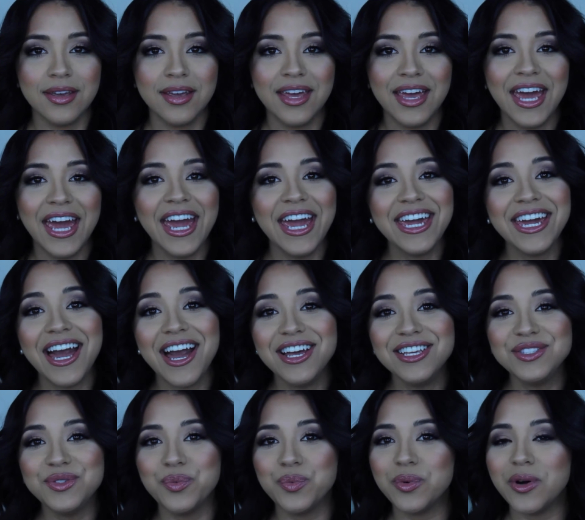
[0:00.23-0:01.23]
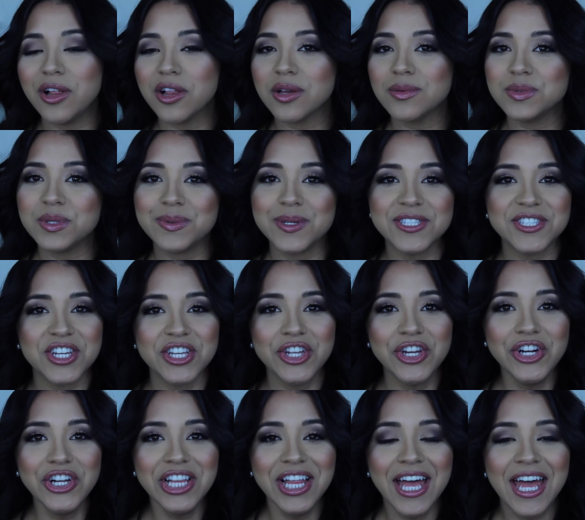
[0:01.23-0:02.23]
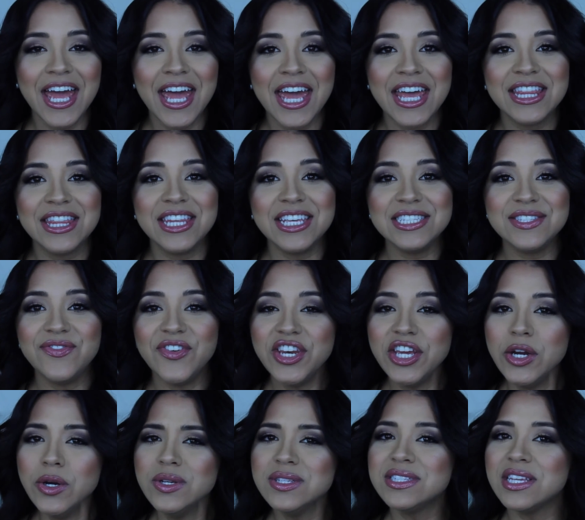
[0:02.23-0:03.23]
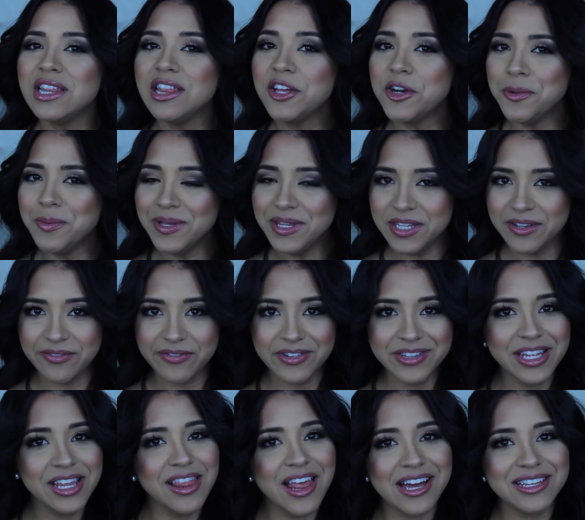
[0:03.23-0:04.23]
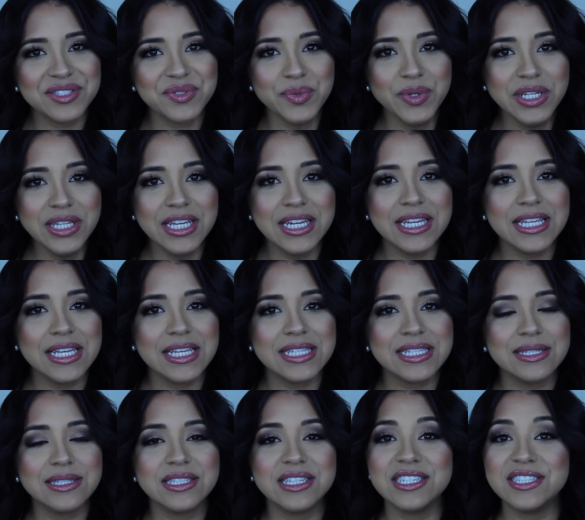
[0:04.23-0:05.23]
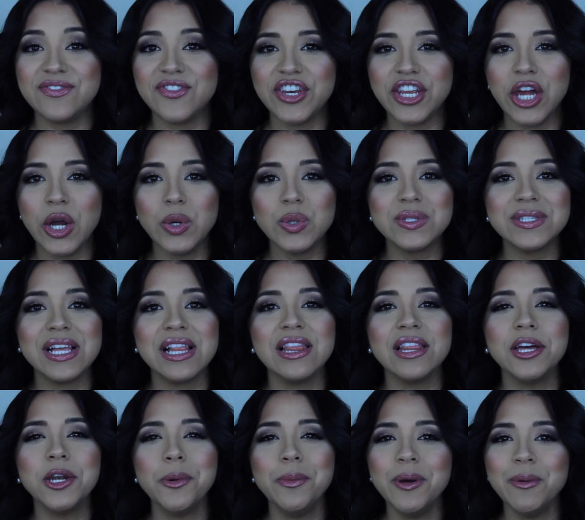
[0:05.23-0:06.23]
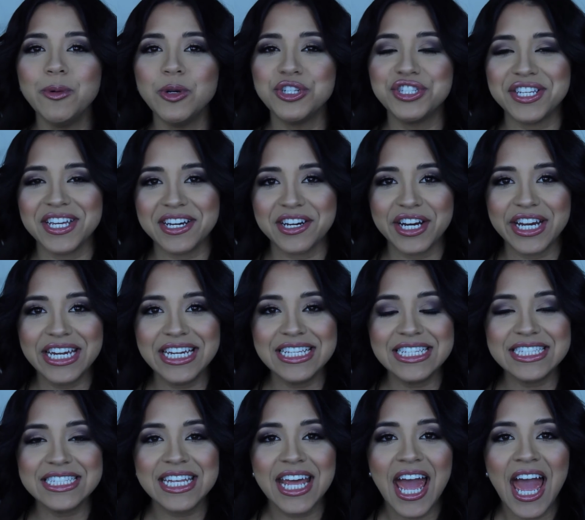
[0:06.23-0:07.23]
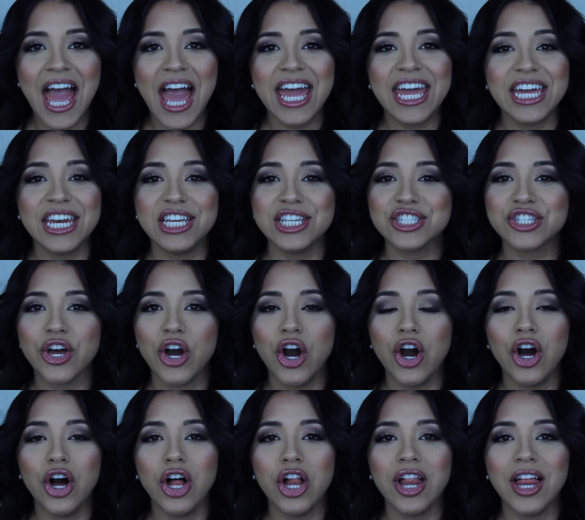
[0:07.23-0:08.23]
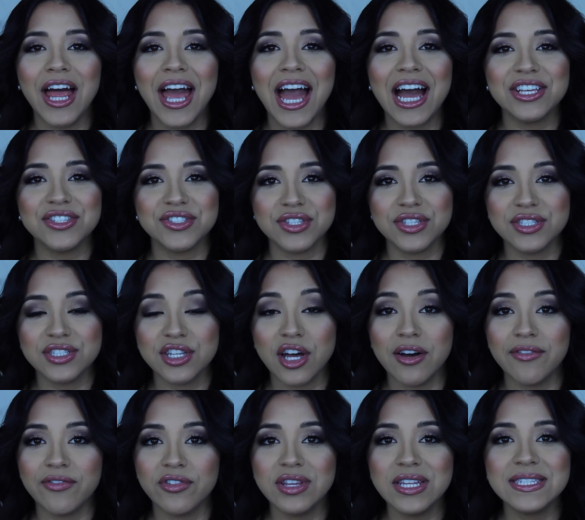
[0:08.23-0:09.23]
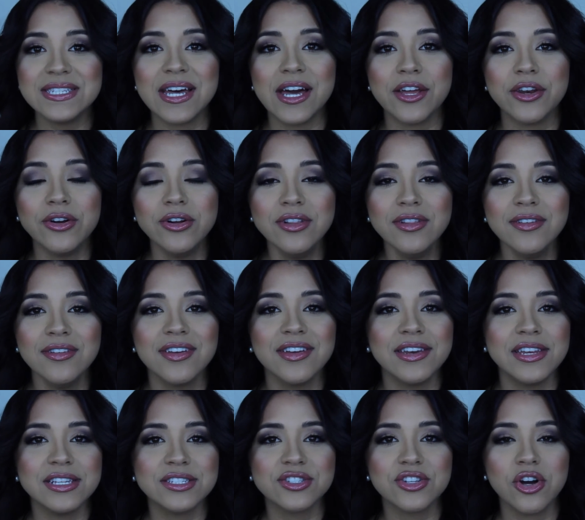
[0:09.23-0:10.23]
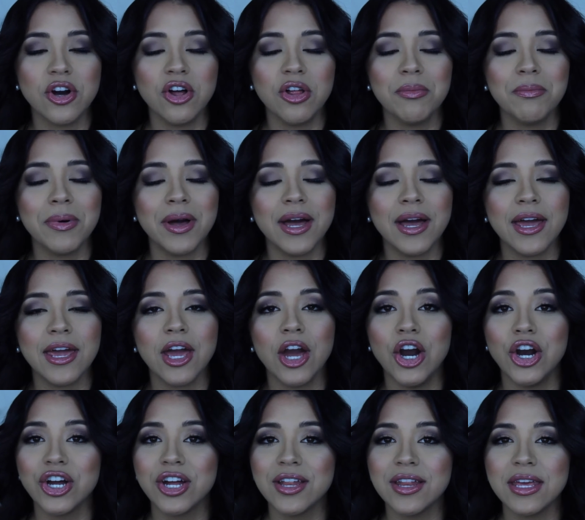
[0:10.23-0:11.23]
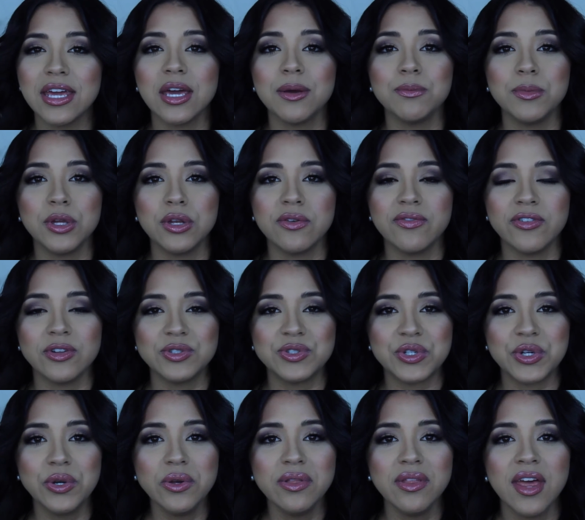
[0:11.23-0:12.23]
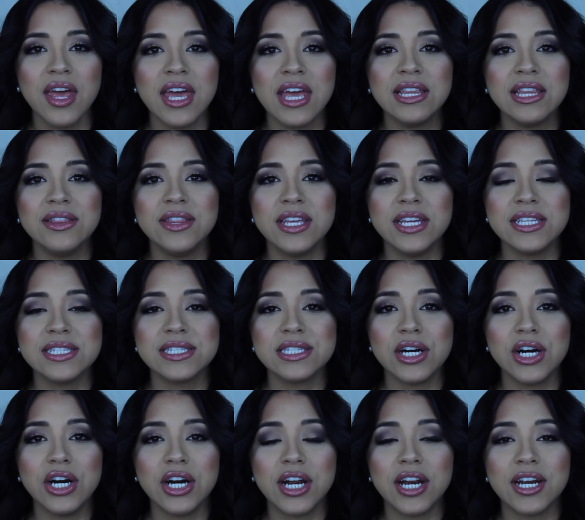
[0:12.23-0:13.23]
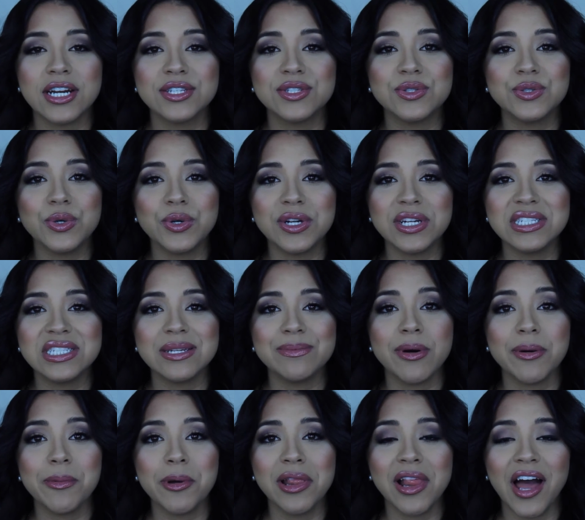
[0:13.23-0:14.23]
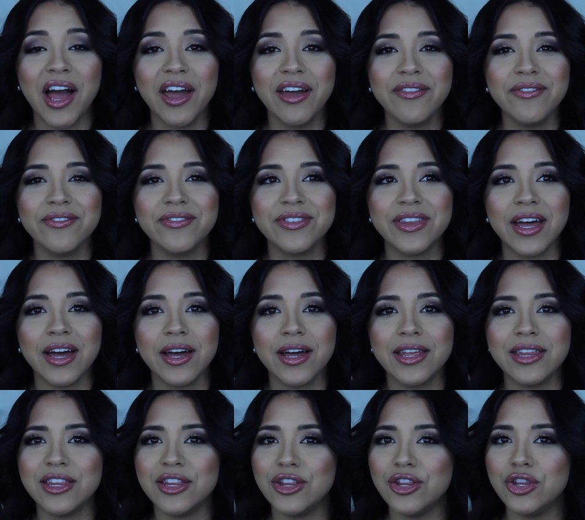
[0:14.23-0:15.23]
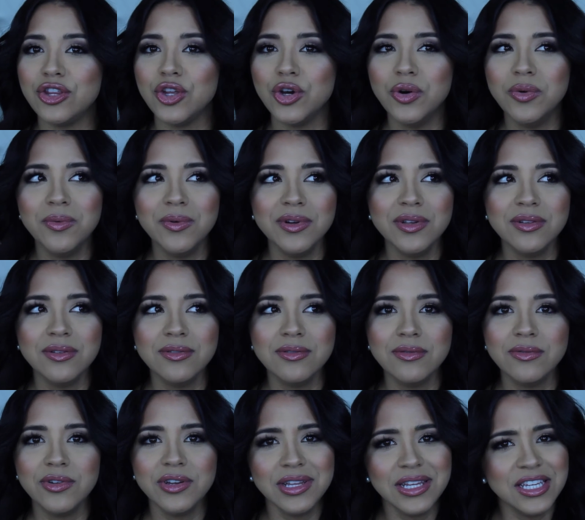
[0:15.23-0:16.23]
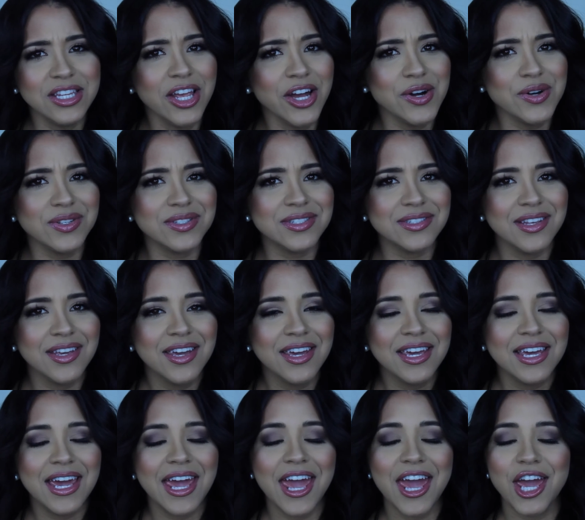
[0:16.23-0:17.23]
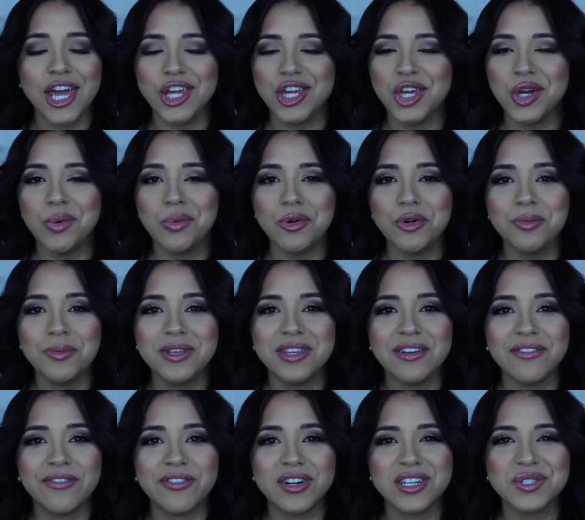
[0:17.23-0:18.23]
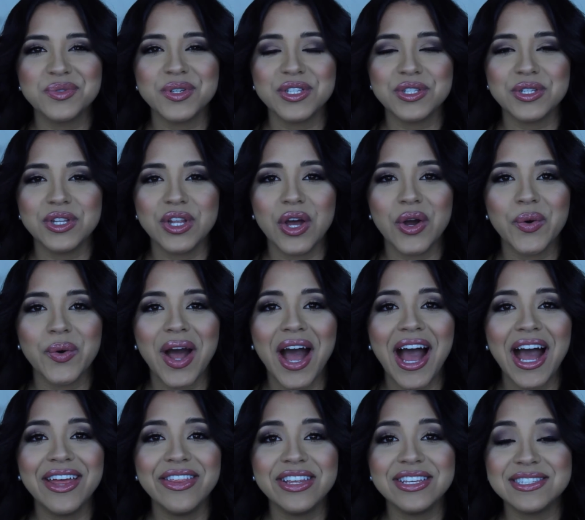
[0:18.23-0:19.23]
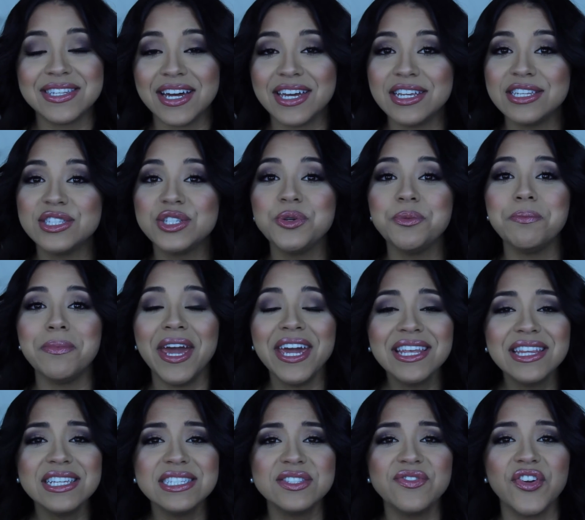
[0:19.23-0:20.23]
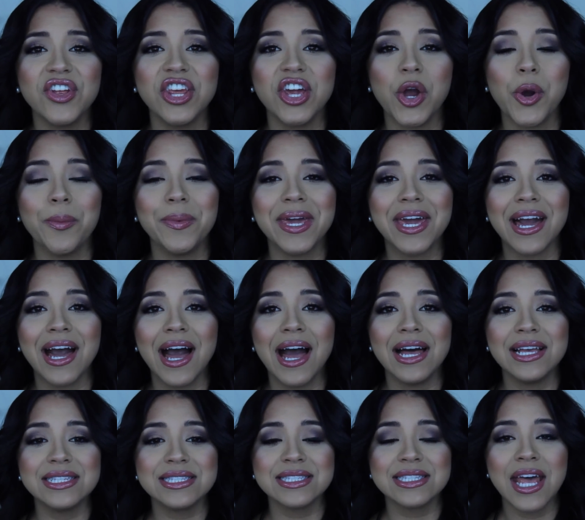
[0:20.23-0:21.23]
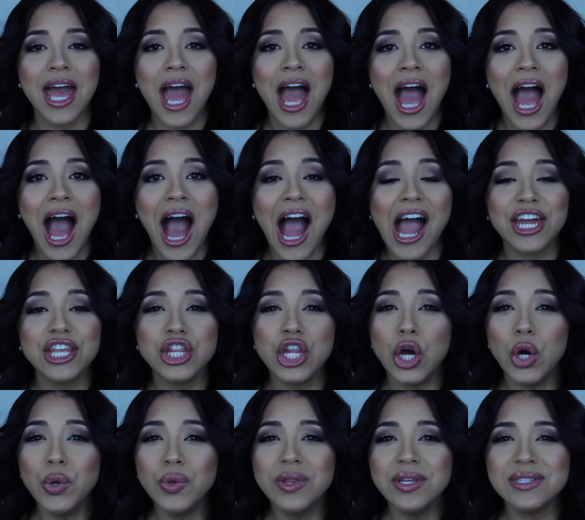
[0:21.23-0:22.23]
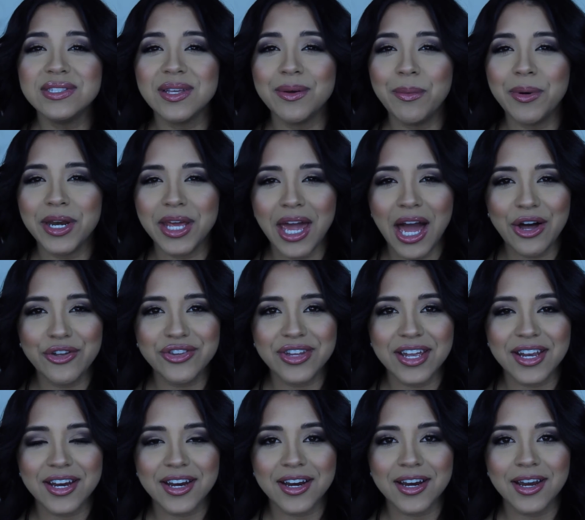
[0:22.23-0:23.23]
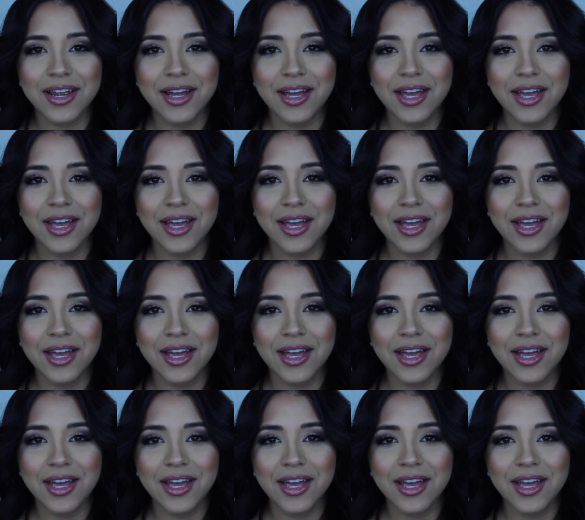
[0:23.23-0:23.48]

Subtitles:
Hey guys, welcome to my channel. This video is a little bit different than the last one. This video is a little bit more serious. It is called, as you saw from the title, it is called My Ugly and Beautiful Truth. These are stories about my life that no one really knows, and you will be the first one to know. I decided to make this video because I know that somebody out there